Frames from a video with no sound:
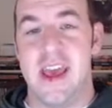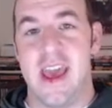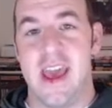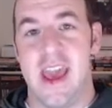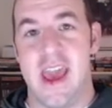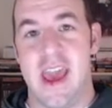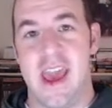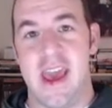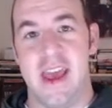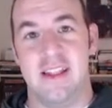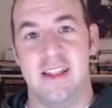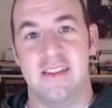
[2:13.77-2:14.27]

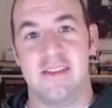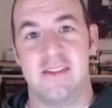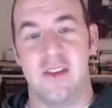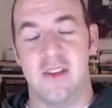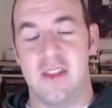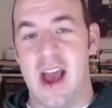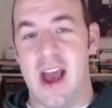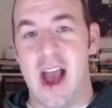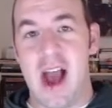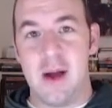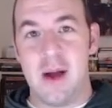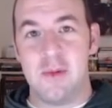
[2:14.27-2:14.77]
And so
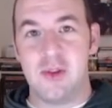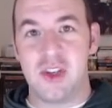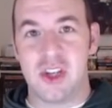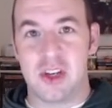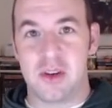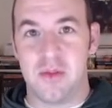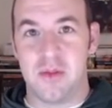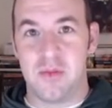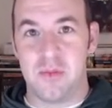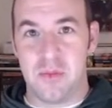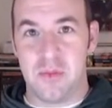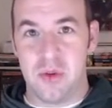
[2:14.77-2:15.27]
the
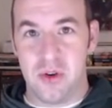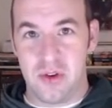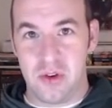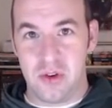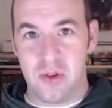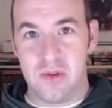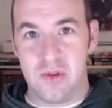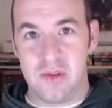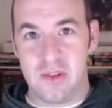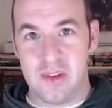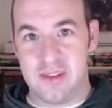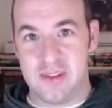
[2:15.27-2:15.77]
object
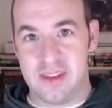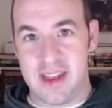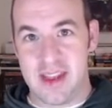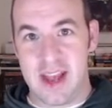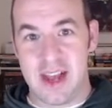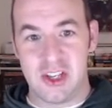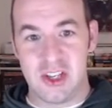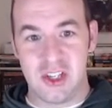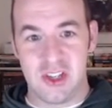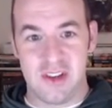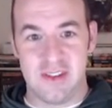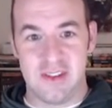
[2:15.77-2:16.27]
produces
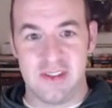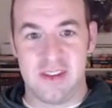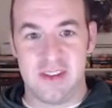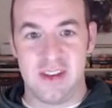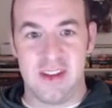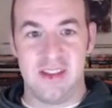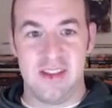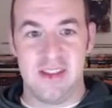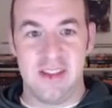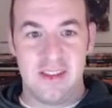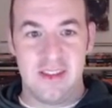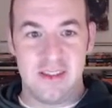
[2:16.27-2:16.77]
not
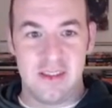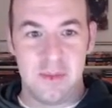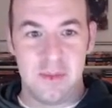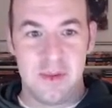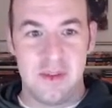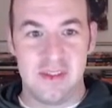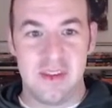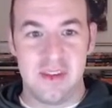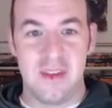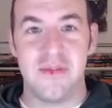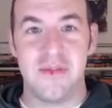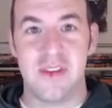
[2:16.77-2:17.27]
just the
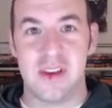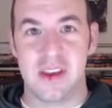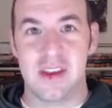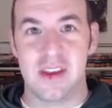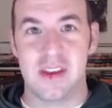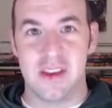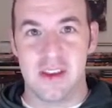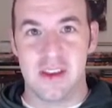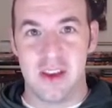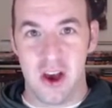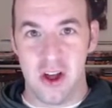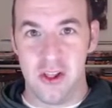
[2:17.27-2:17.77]
specific
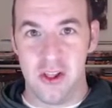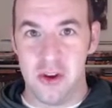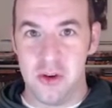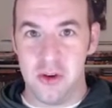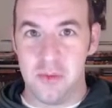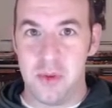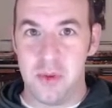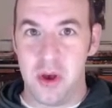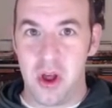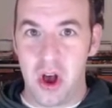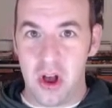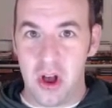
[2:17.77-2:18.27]
color,
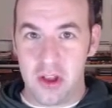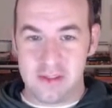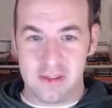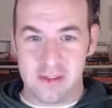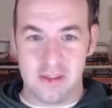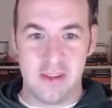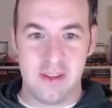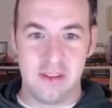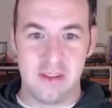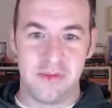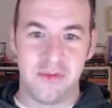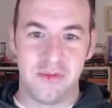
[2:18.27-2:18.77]
but
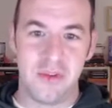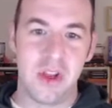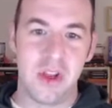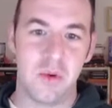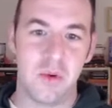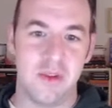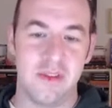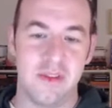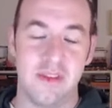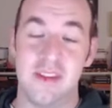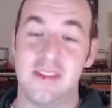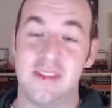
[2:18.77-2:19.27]
also these
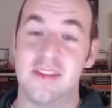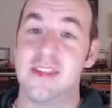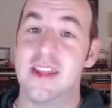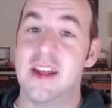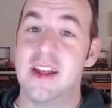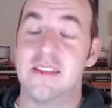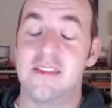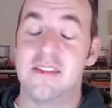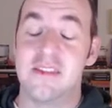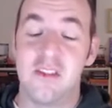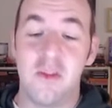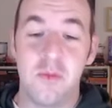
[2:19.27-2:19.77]
frequencies. And
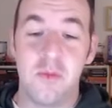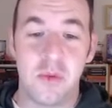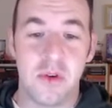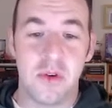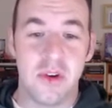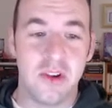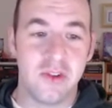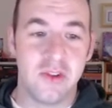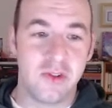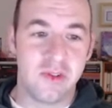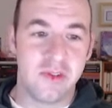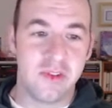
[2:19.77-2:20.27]
that's
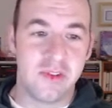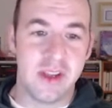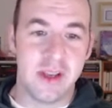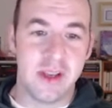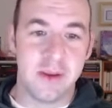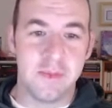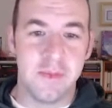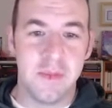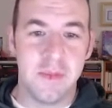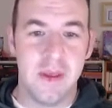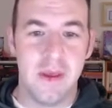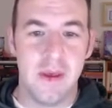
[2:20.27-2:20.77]
super interesting.
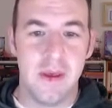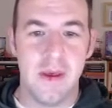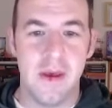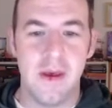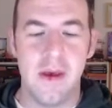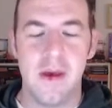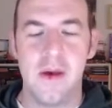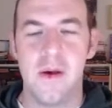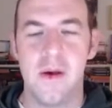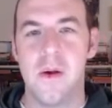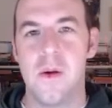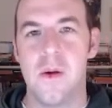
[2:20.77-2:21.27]

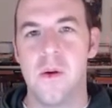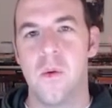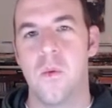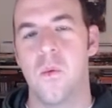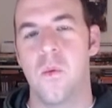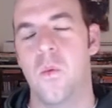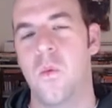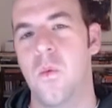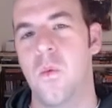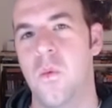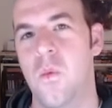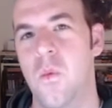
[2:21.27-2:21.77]

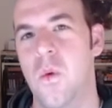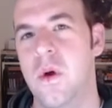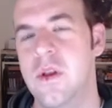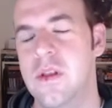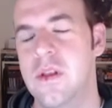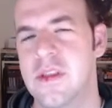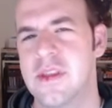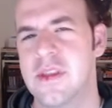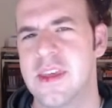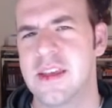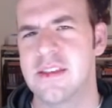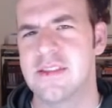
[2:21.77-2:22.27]
One
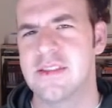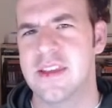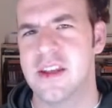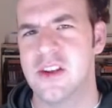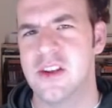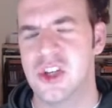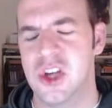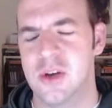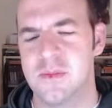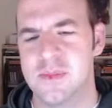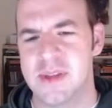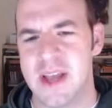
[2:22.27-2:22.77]
of the things
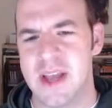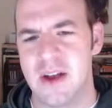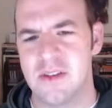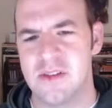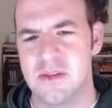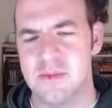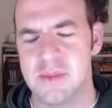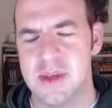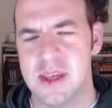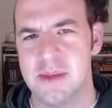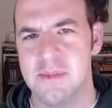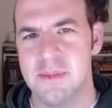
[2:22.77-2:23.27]
that jumped
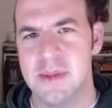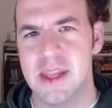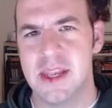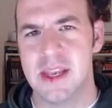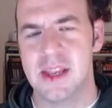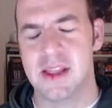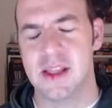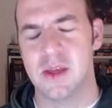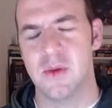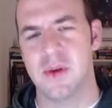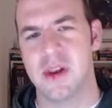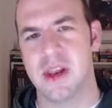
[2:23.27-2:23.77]
out to me
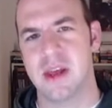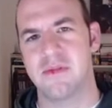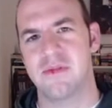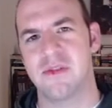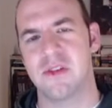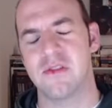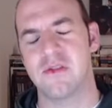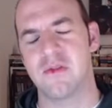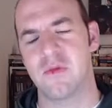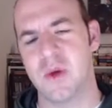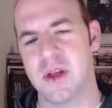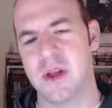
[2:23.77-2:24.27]
immediately when I
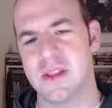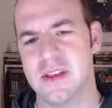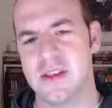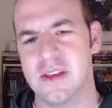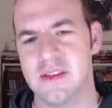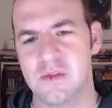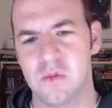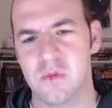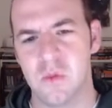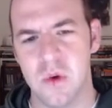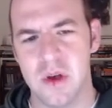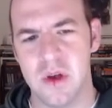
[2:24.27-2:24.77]
first read
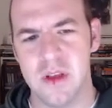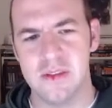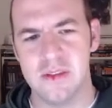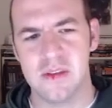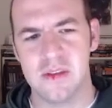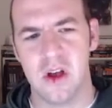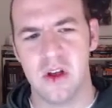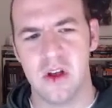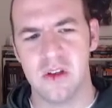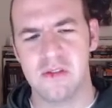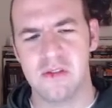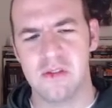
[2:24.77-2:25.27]
this
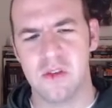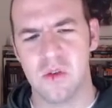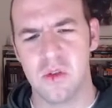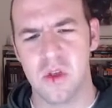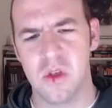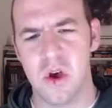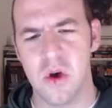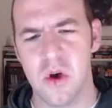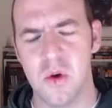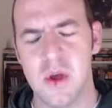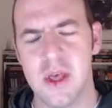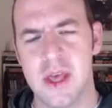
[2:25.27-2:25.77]
was also,
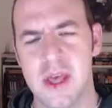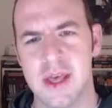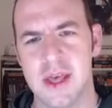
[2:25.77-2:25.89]
though,